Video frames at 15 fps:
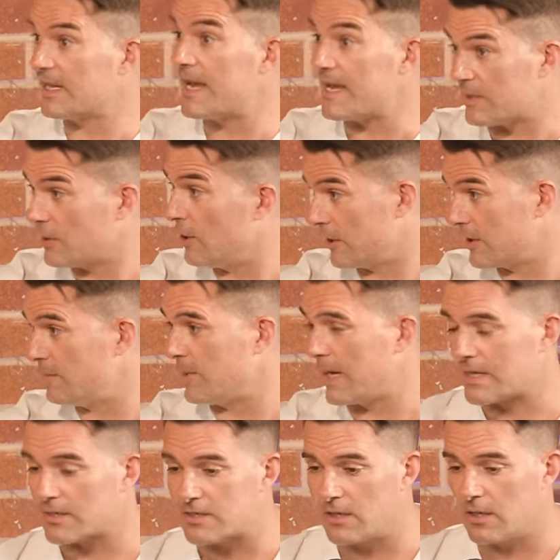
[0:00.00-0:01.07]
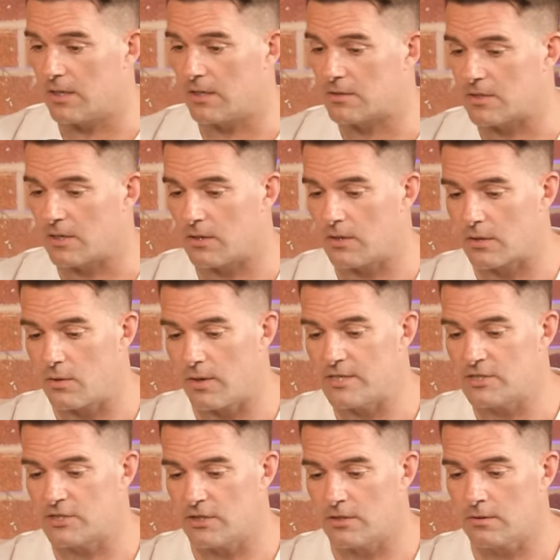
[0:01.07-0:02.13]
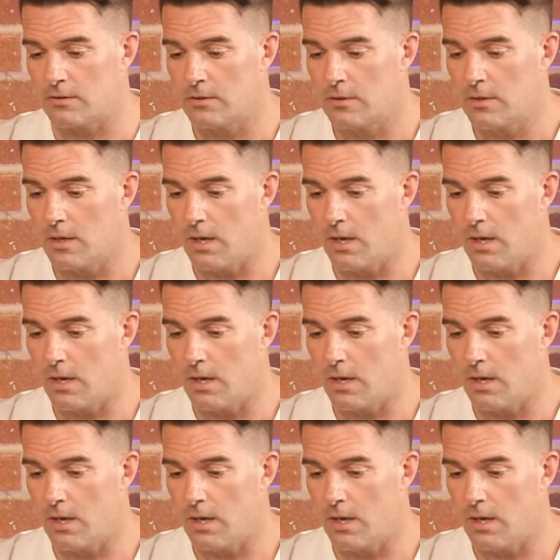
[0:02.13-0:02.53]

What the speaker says: to say, hooking back to the question,